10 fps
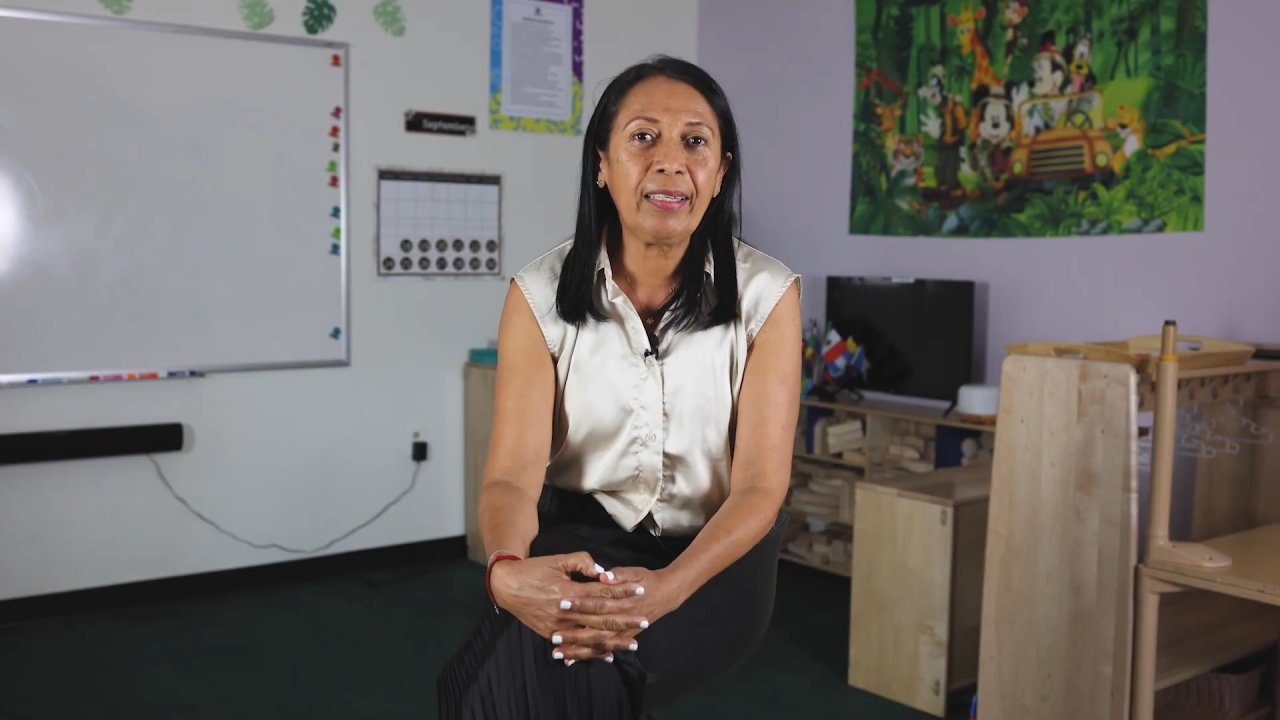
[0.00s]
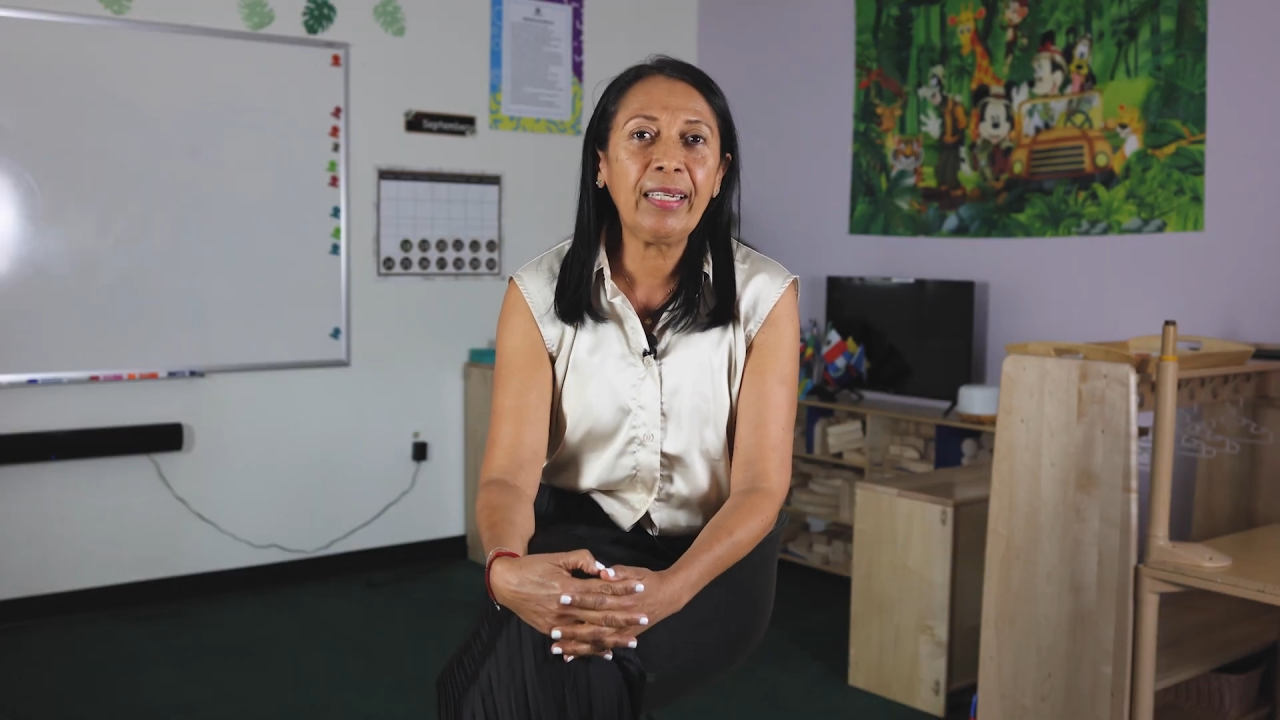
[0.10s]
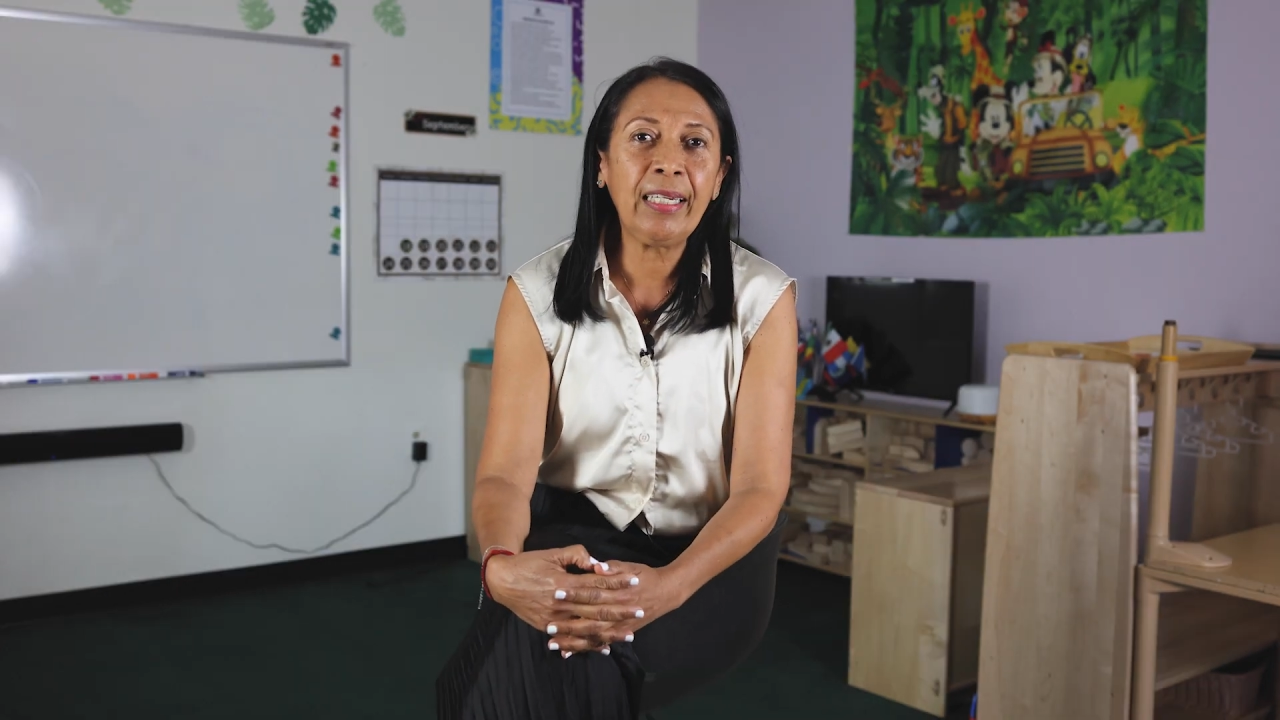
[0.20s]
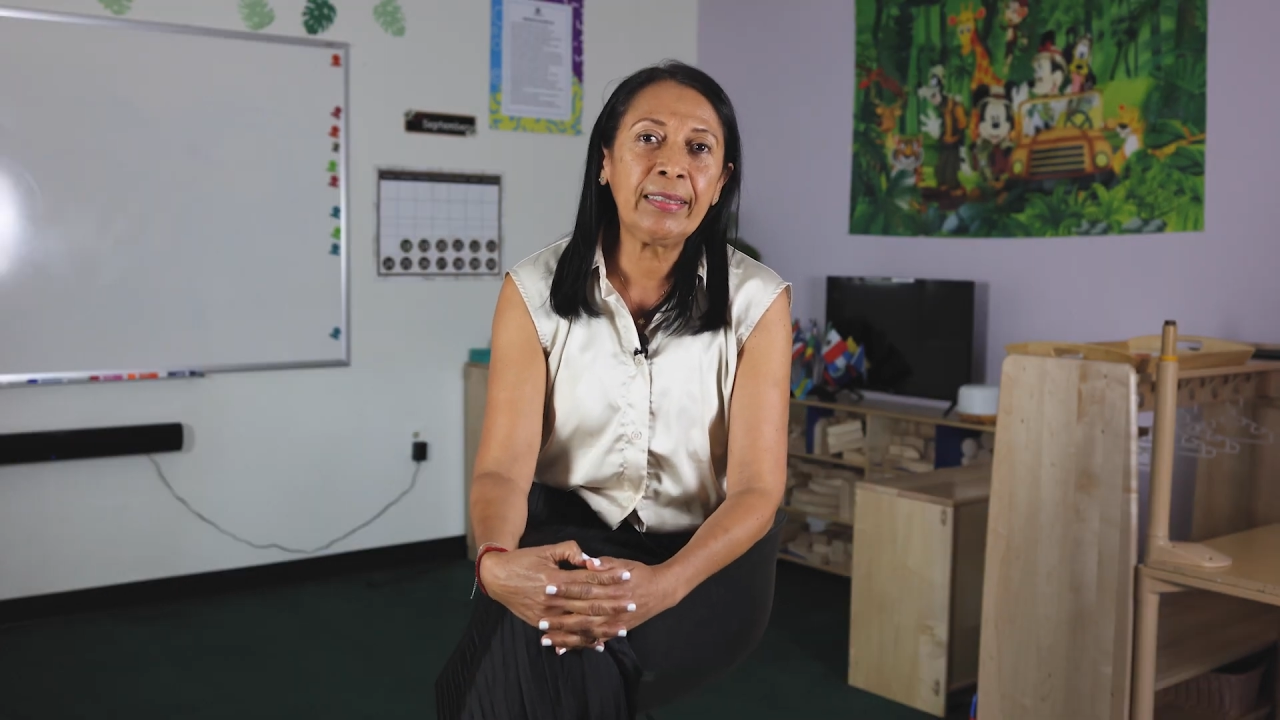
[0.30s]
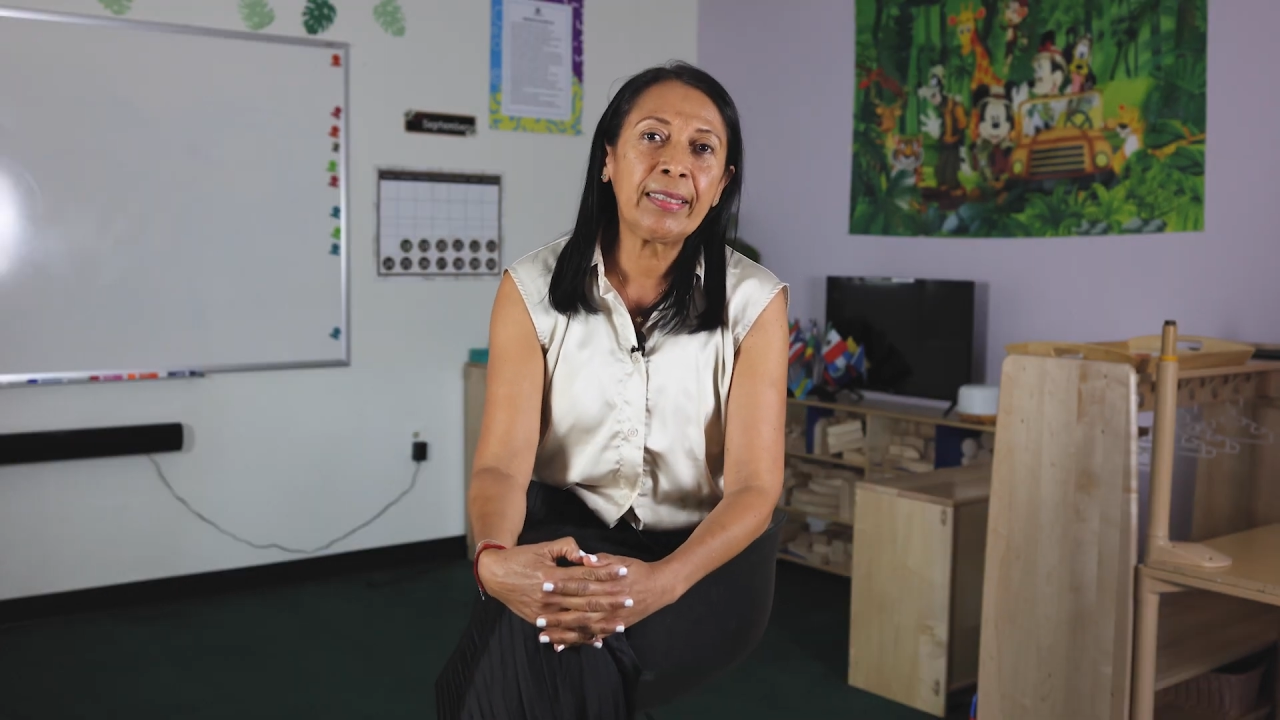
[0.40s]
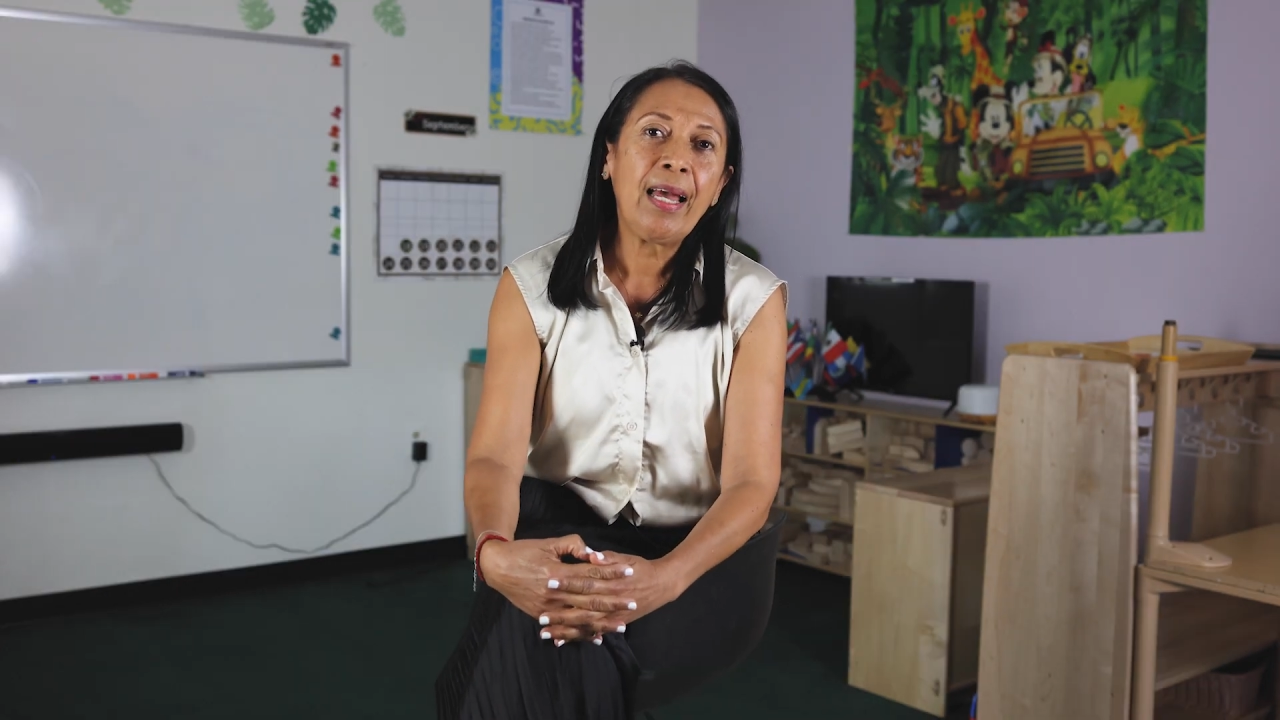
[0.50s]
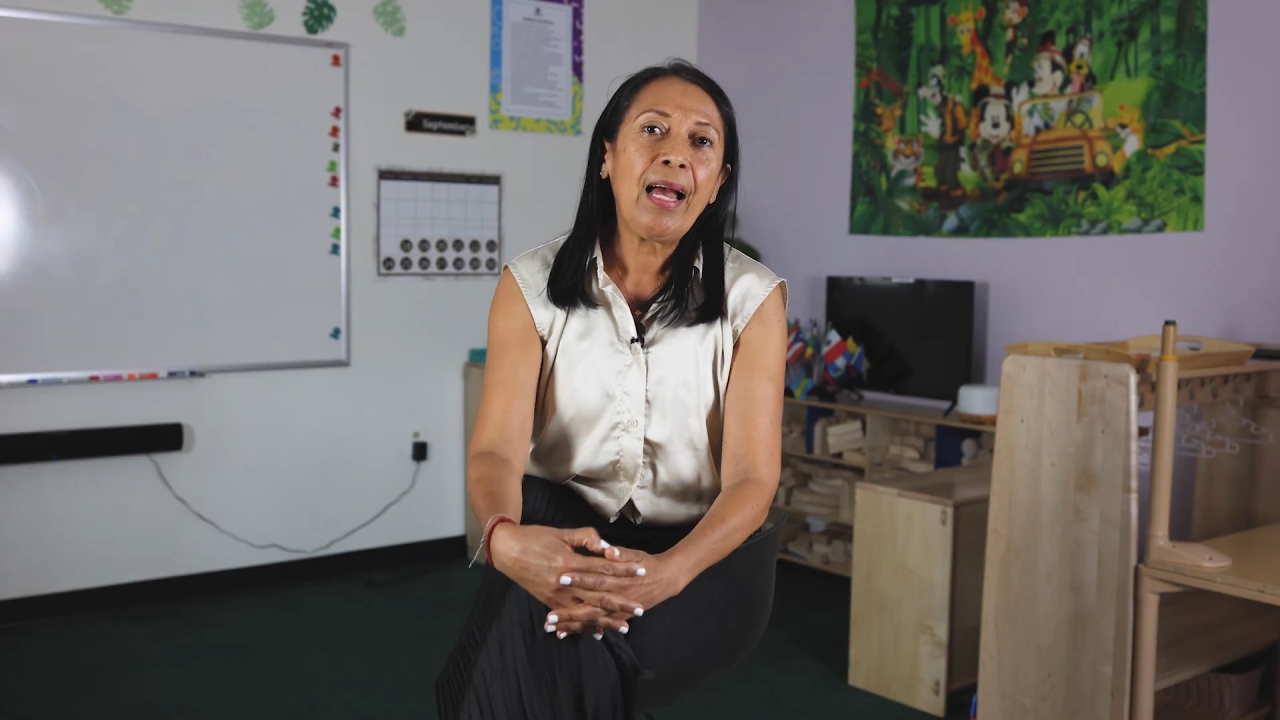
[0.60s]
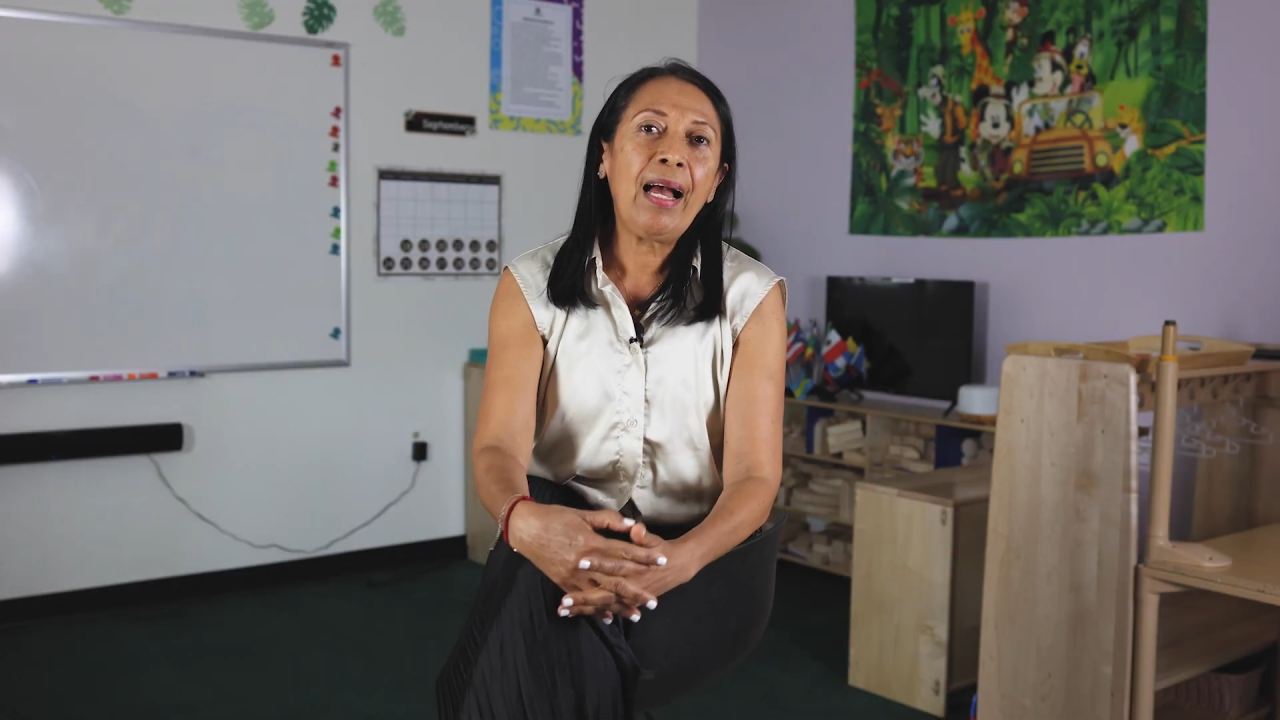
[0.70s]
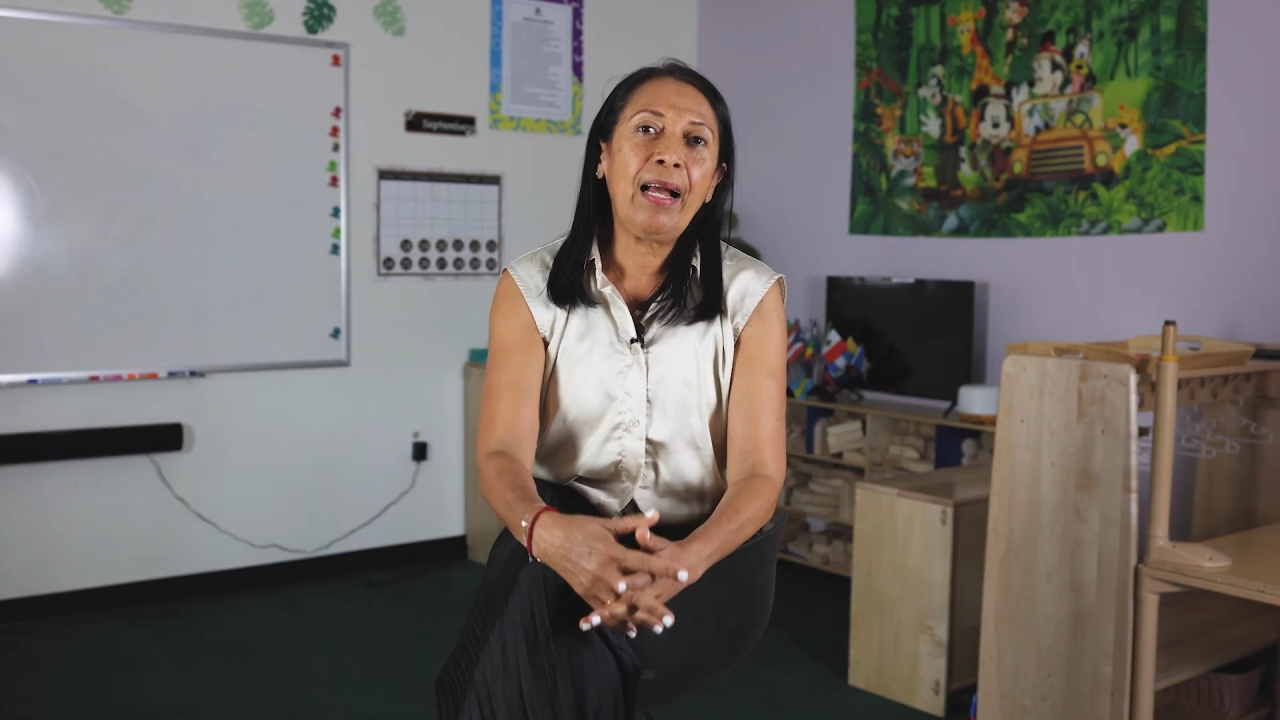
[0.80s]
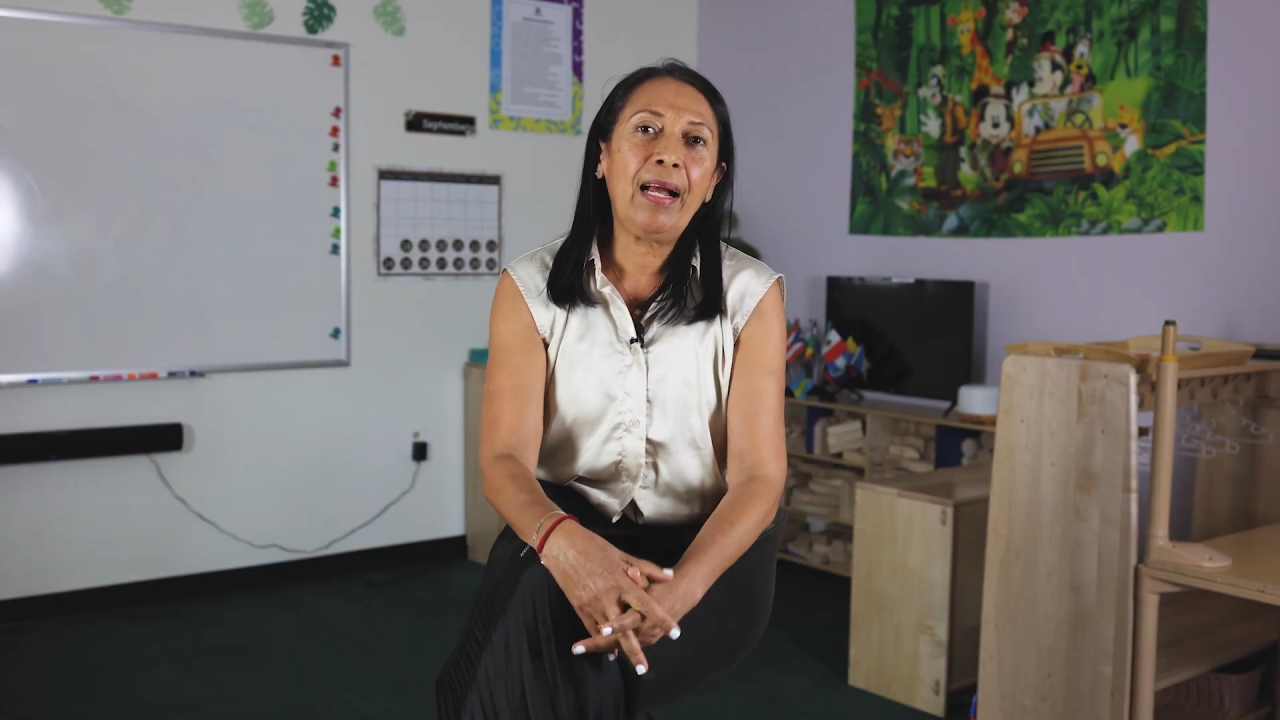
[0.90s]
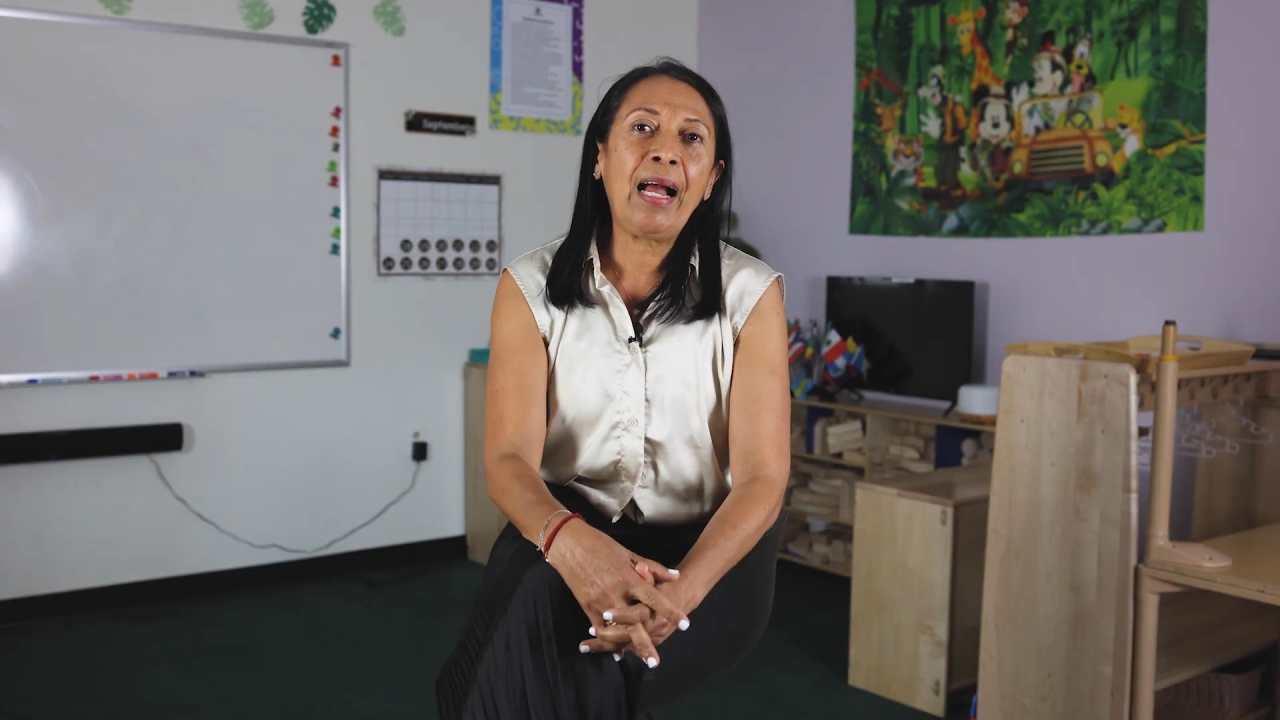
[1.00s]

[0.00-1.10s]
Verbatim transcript: thing is uh,